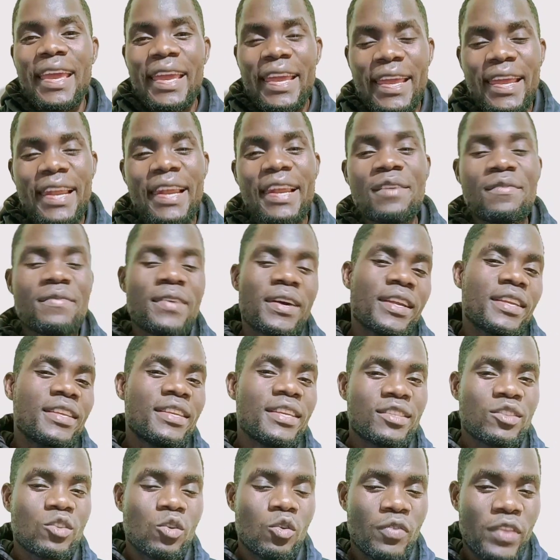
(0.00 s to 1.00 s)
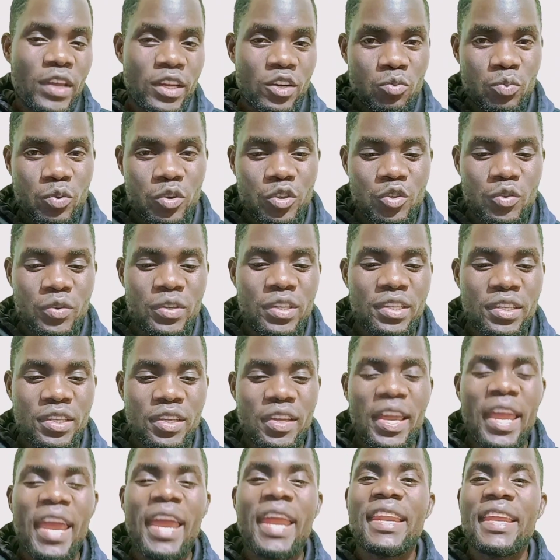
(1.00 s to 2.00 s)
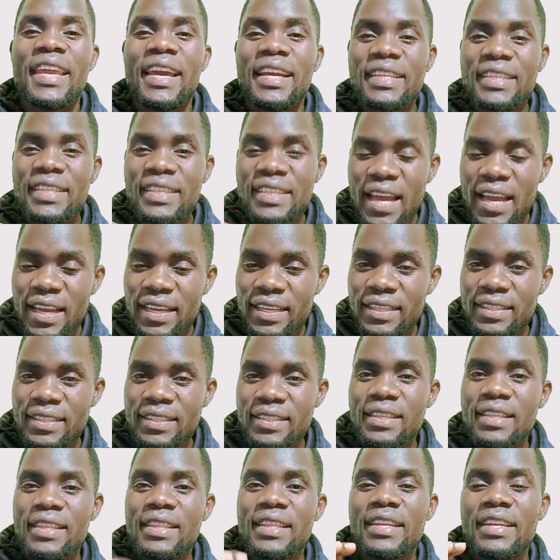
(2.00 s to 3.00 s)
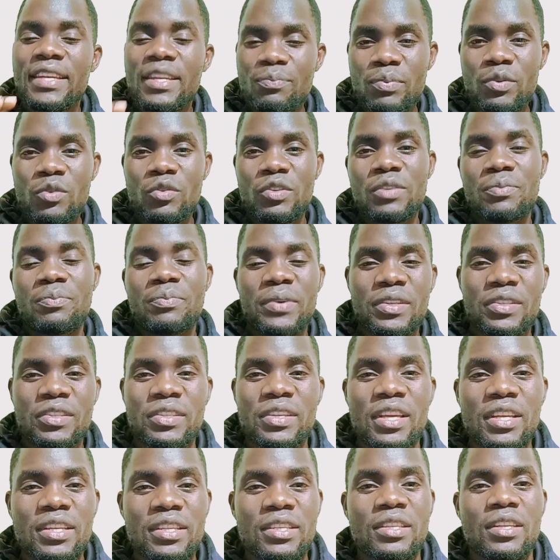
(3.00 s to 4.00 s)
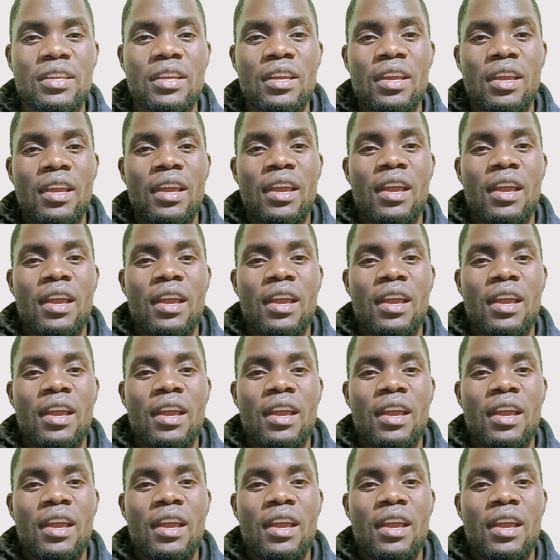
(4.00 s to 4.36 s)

he leverages on that opportunity and he attacks the deputy president